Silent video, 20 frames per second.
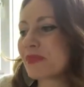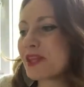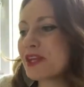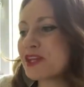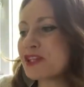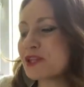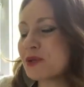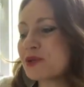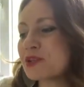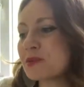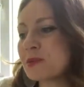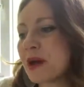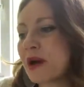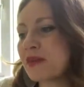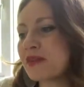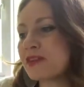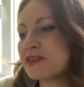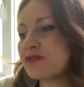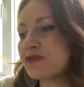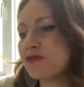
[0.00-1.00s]
So it's about
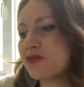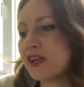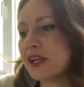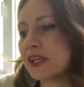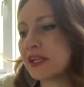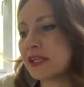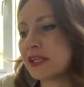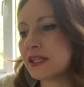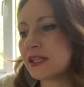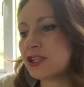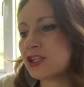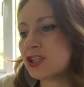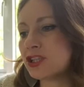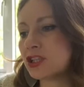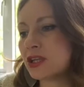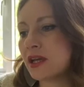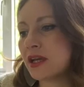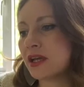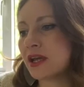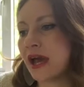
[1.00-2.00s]
this village
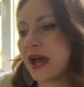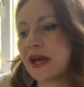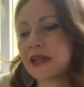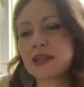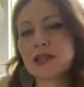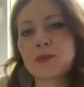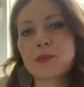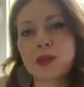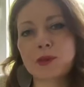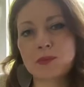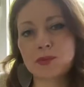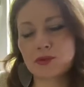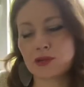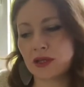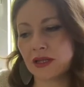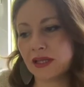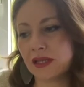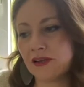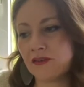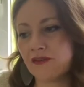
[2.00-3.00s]
and the people
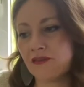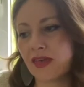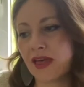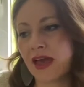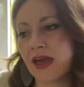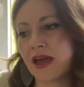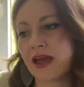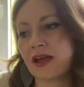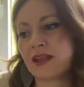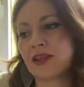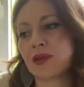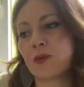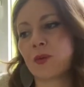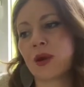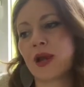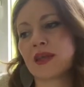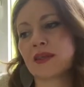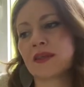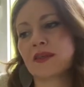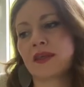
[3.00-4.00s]
that live there and the
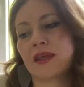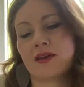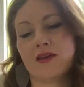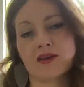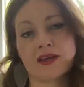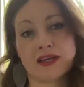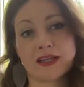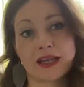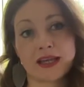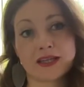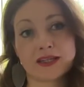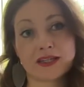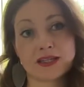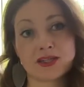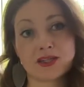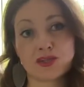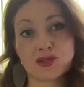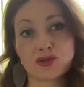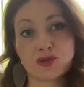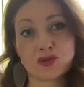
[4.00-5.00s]
way that they are
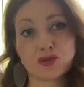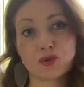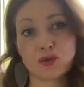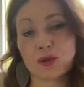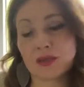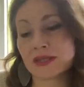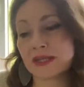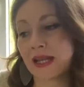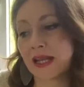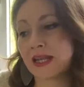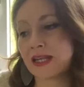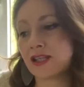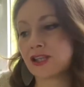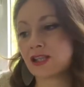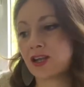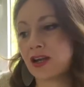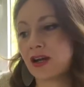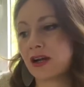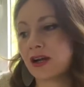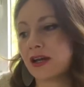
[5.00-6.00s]
connected to
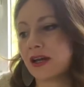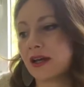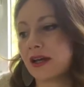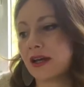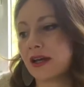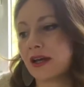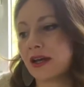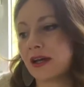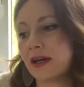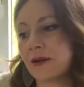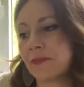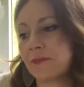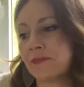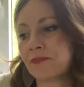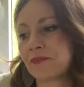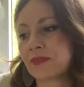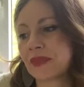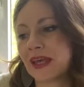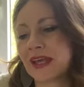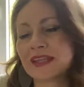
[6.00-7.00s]
nature. And
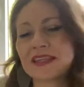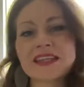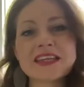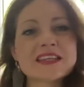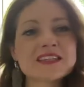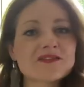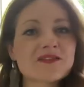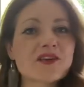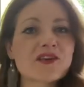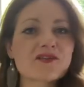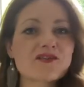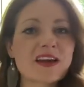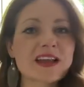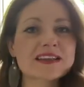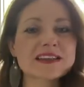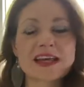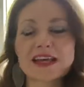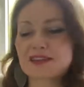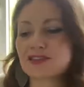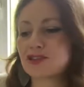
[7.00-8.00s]
it's very
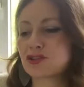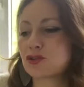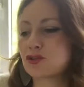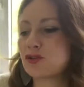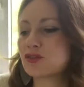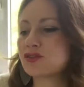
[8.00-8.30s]
fantastical.